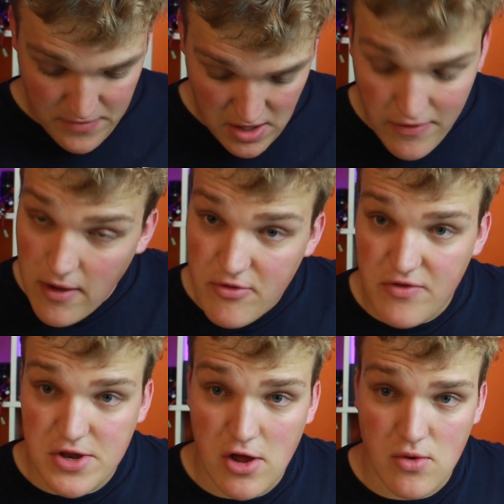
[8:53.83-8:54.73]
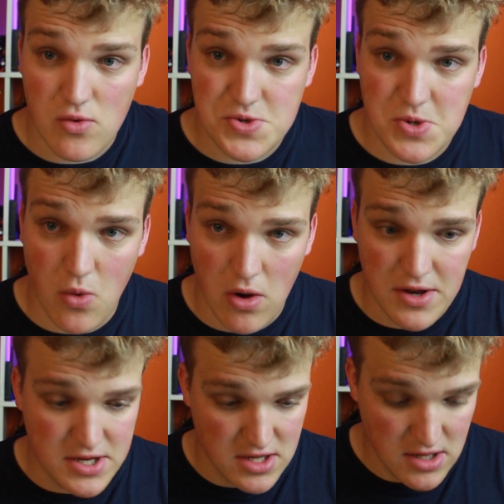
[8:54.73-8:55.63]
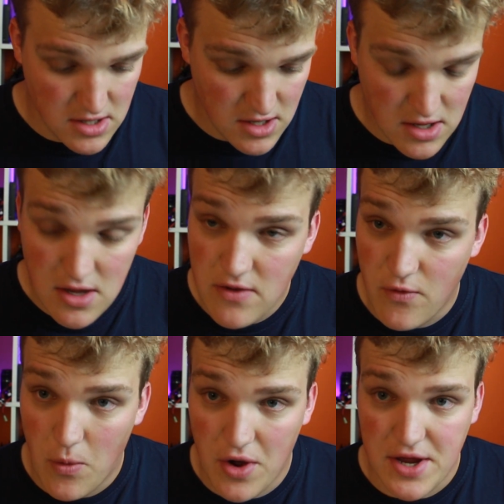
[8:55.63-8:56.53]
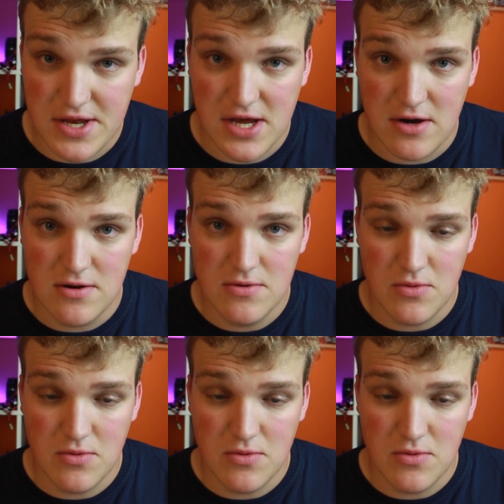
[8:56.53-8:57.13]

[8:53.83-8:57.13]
In terms of internal quality, from what I could tell